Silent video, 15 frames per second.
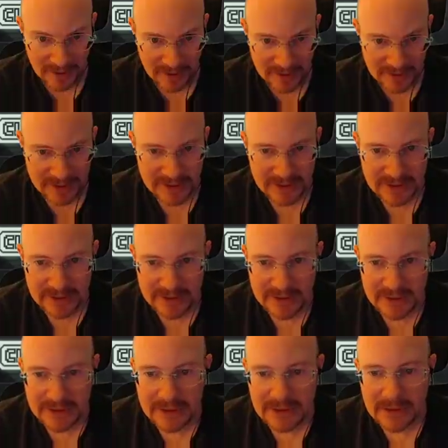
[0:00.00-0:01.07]
there.
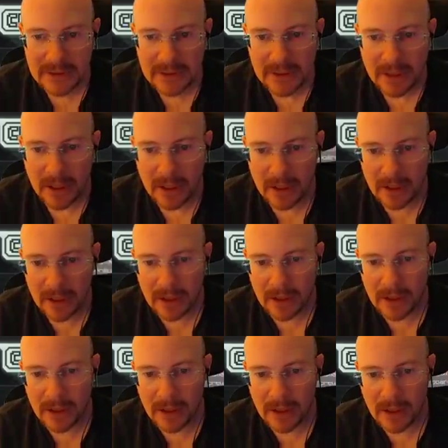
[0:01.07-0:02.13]

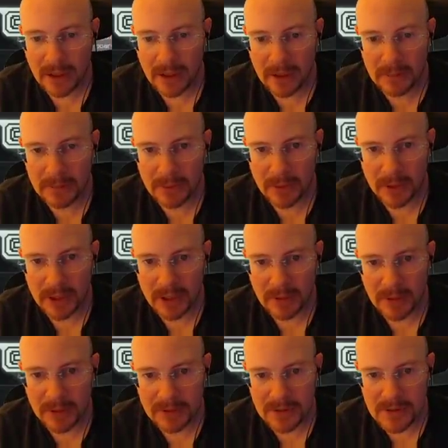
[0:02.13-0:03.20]
Um, do I care
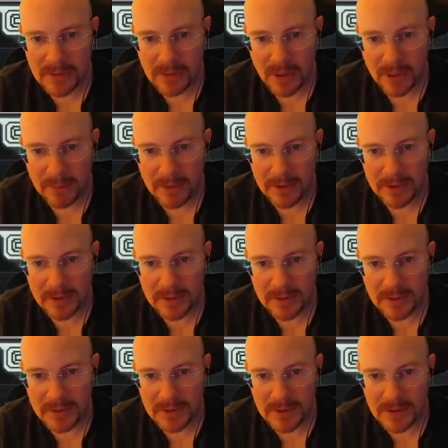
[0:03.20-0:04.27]
about those
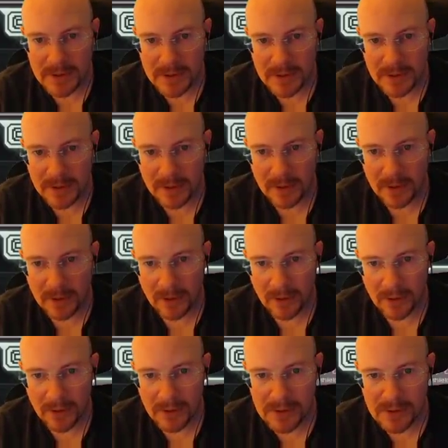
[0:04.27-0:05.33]
weapons?
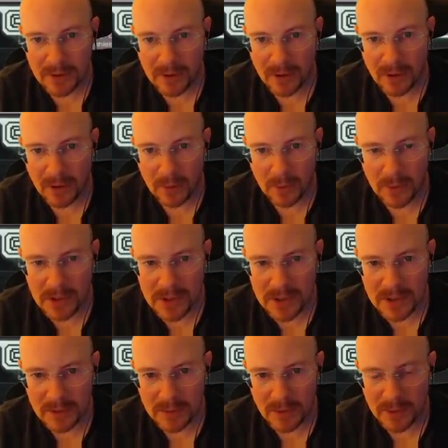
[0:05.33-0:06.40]
Those are all worse
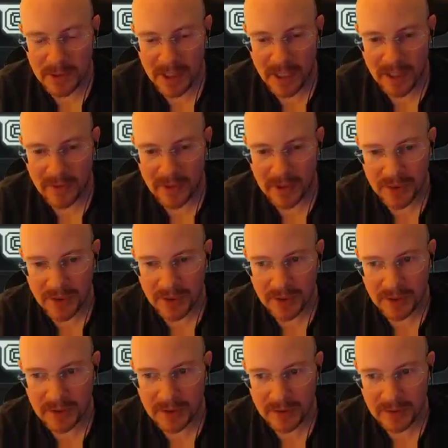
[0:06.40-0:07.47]
than what we have, I
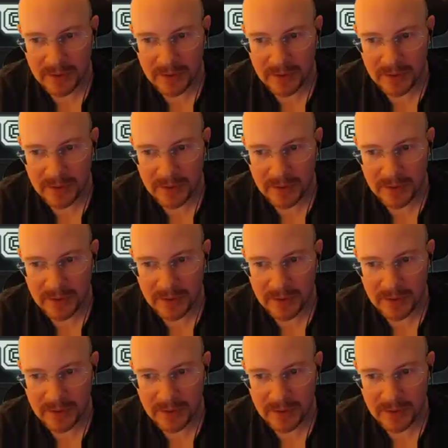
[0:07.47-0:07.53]
think.